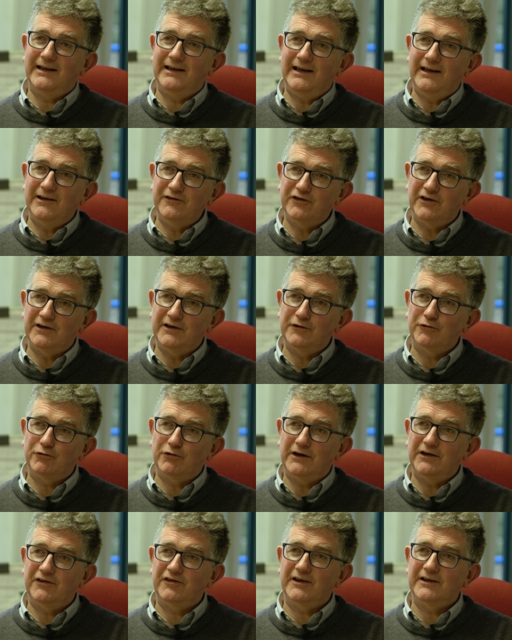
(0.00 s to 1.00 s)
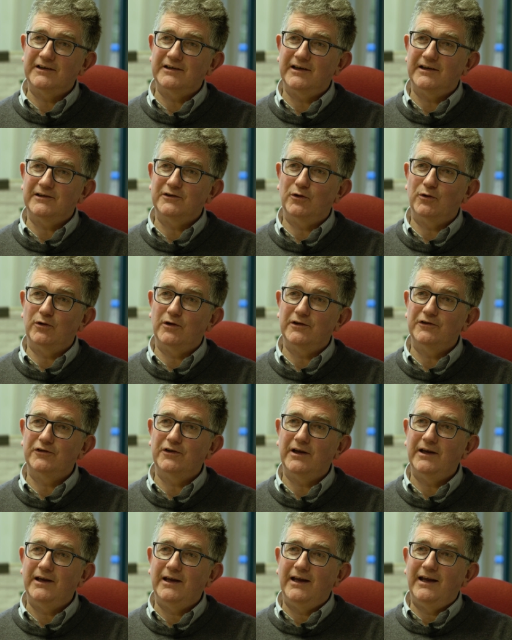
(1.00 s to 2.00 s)
it is an interesting
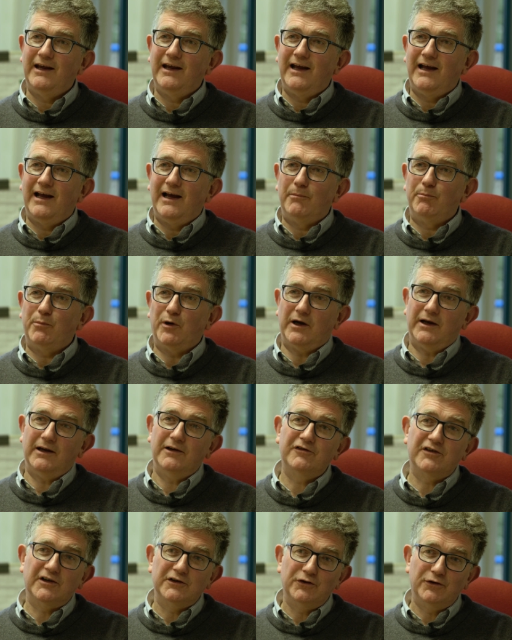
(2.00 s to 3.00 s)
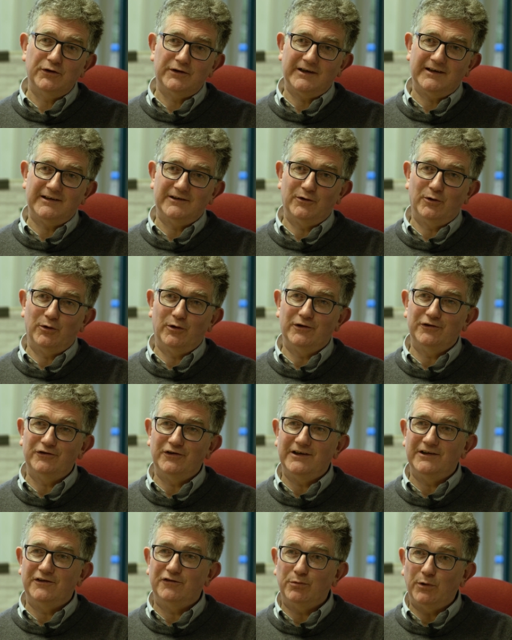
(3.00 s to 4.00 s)
technology, but it is a new
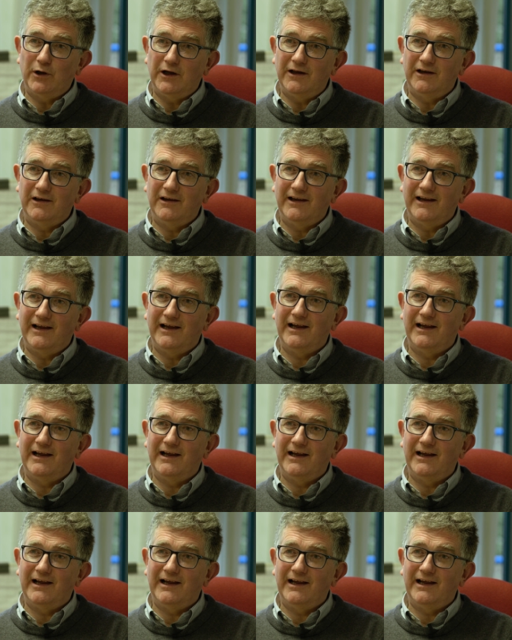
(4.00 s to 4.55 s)
technology as well.